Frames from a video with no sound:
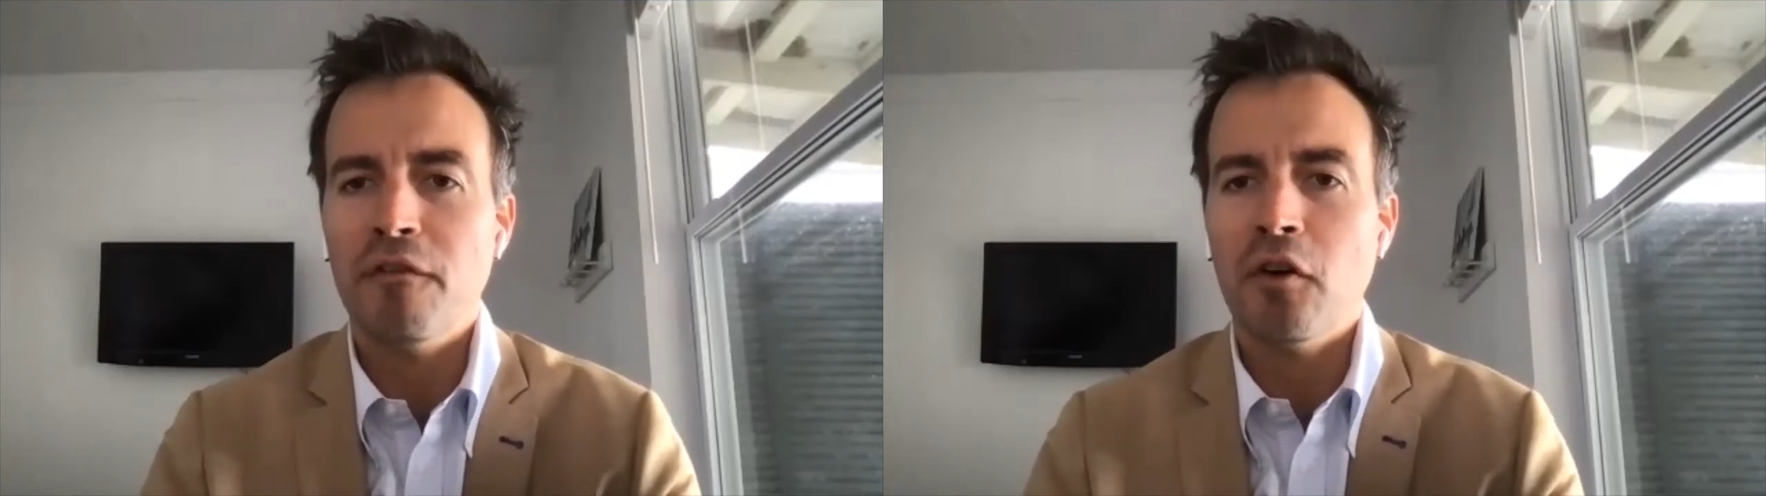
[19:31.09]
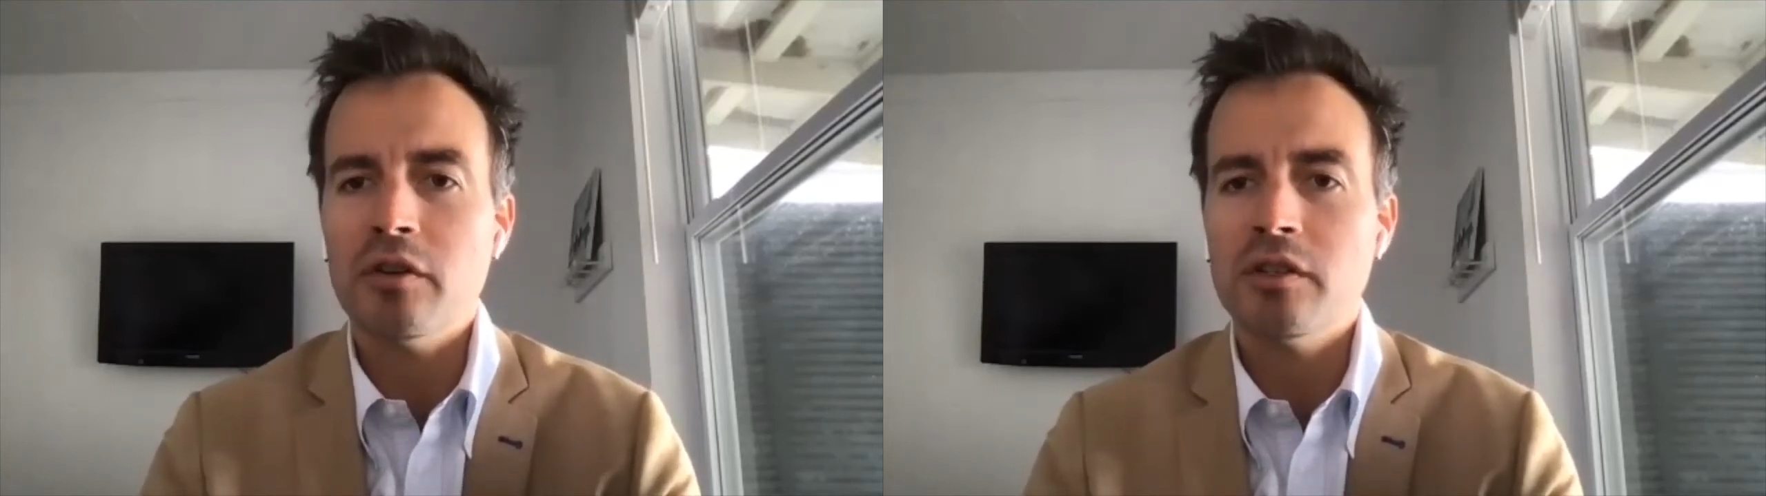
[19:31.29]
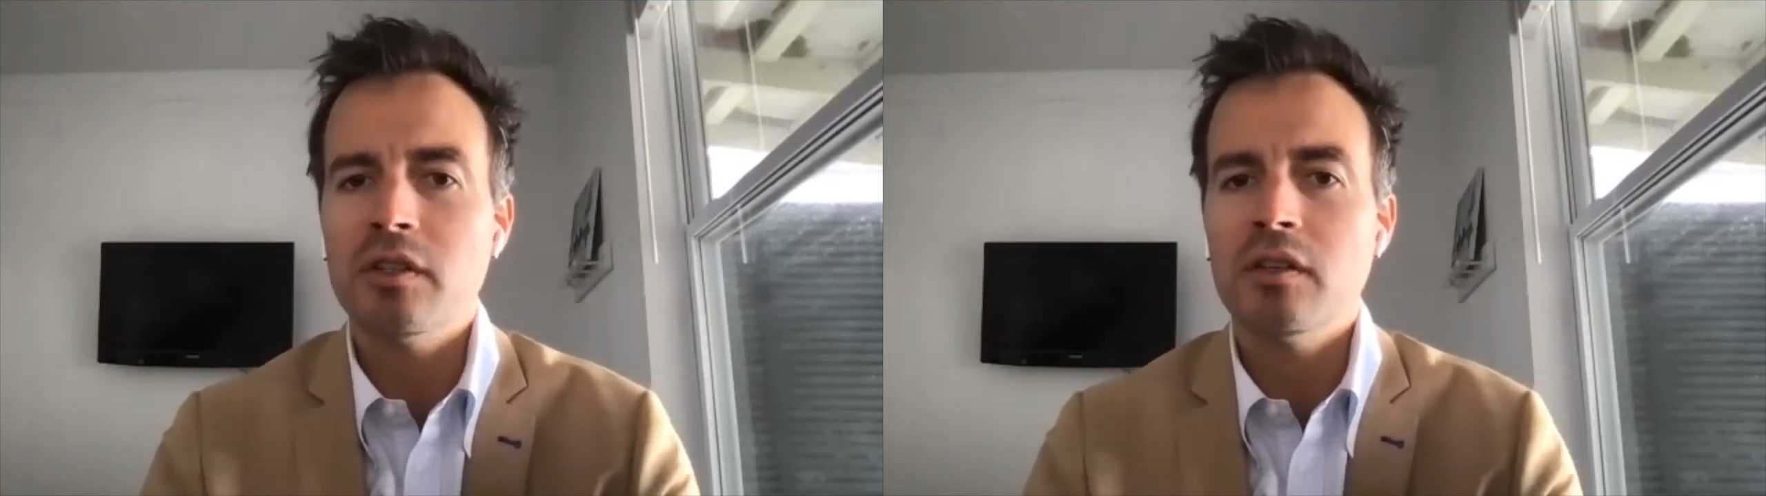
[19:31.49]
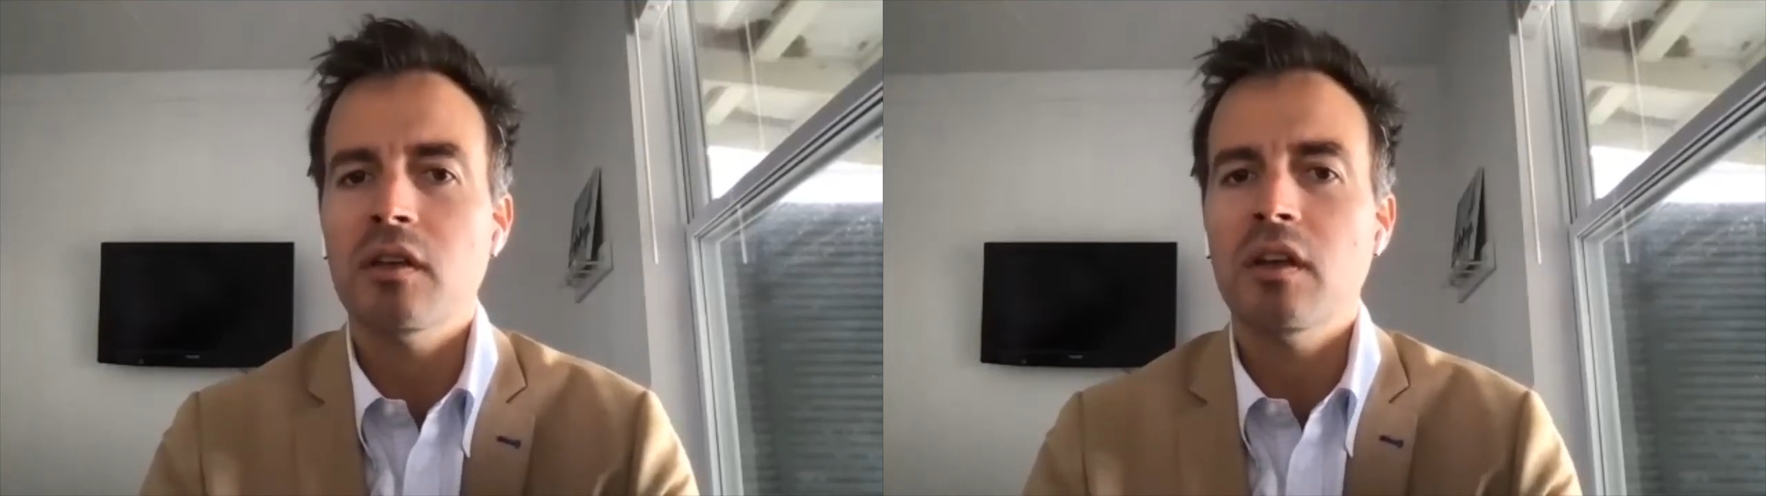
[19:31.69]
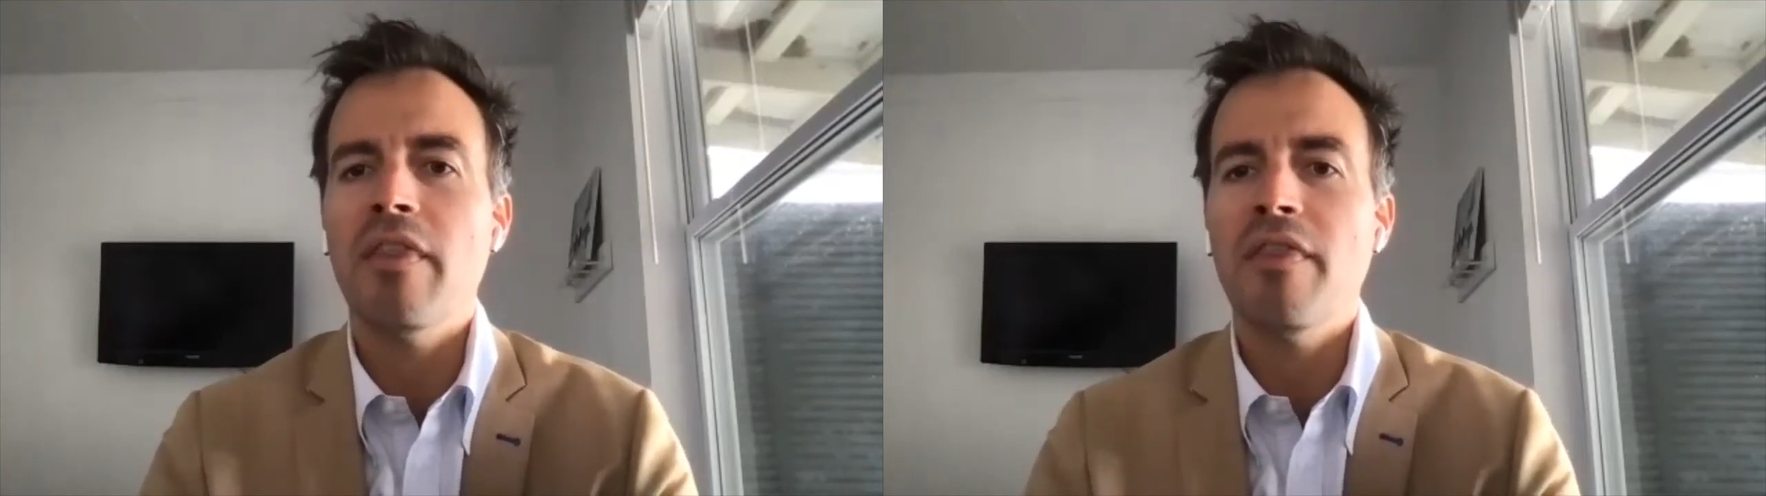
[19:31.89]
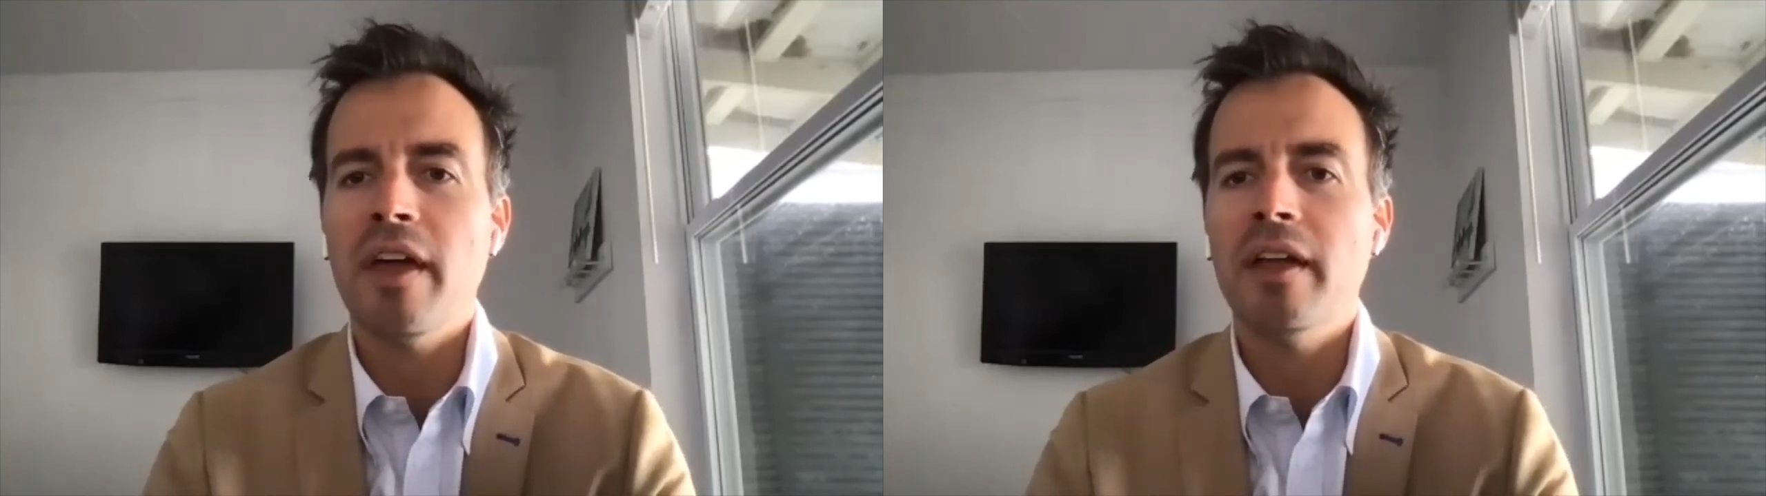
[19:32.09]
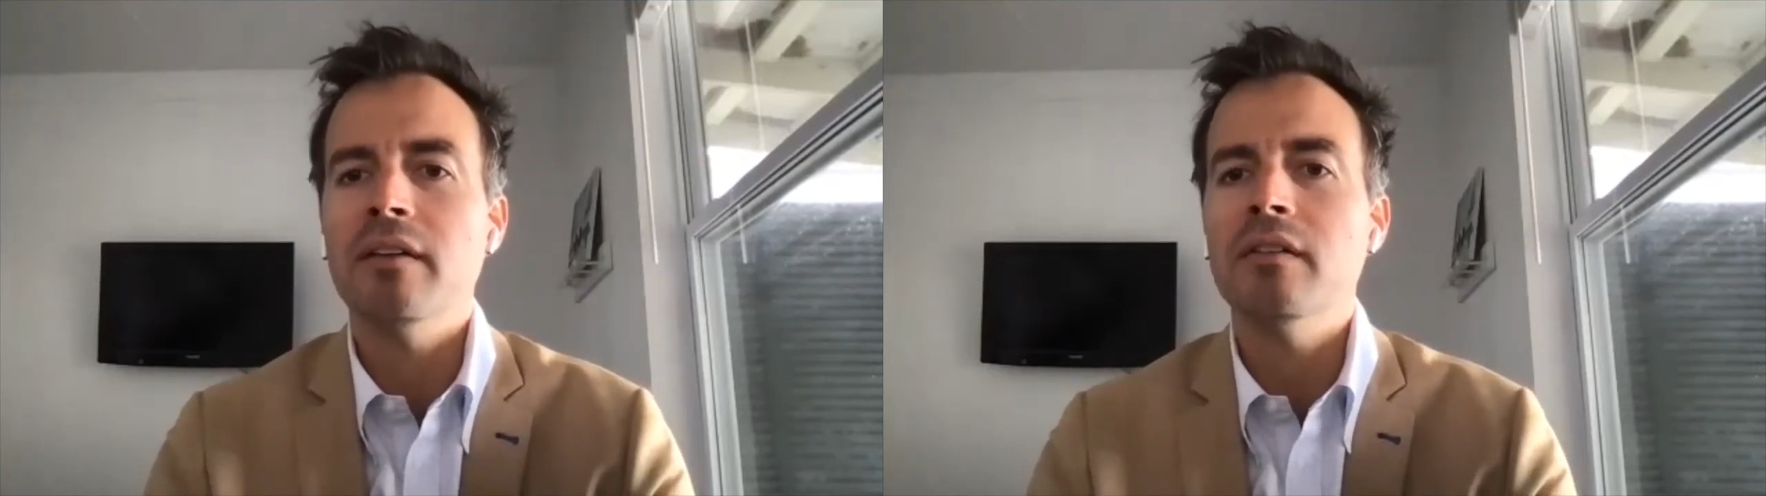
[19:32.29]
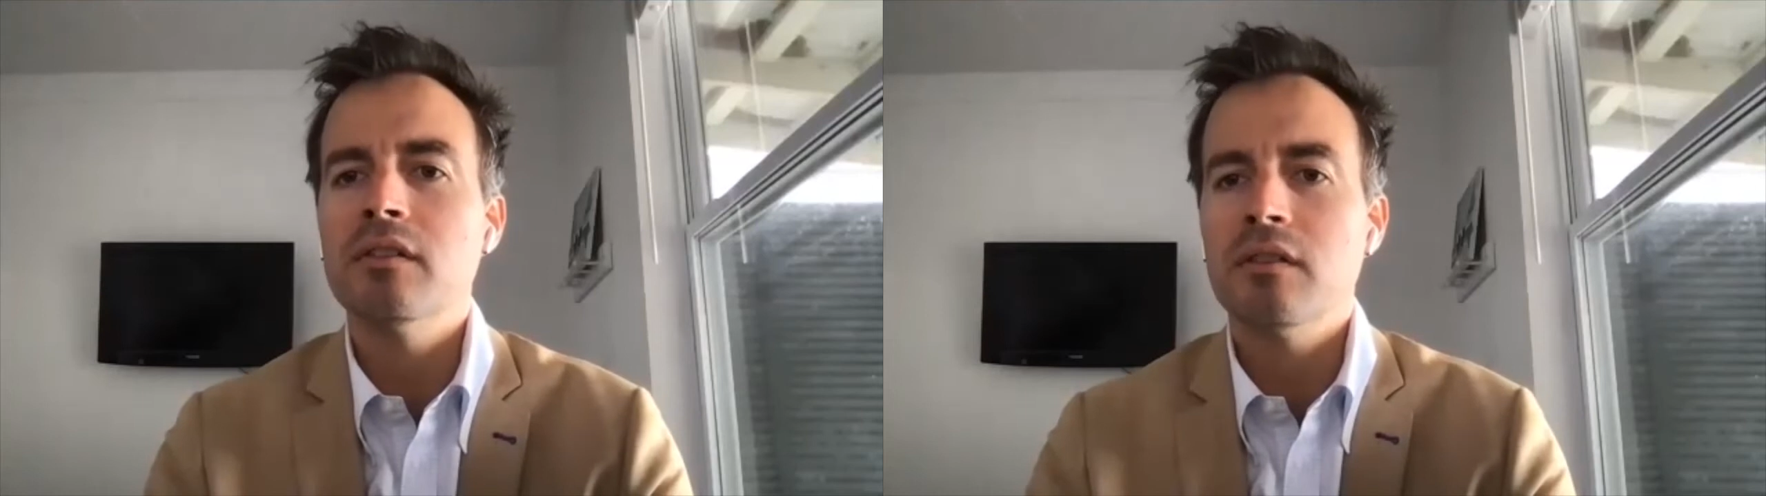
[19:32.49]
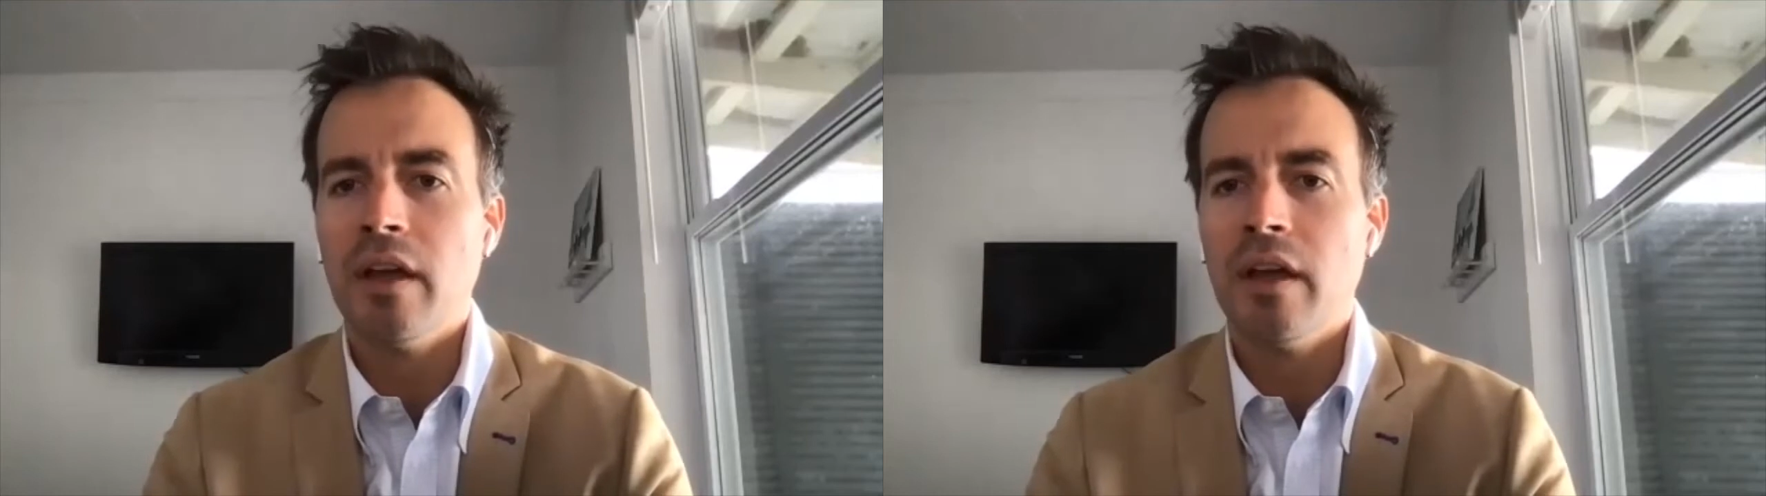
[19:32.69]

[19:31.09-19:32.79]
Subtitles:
first, and then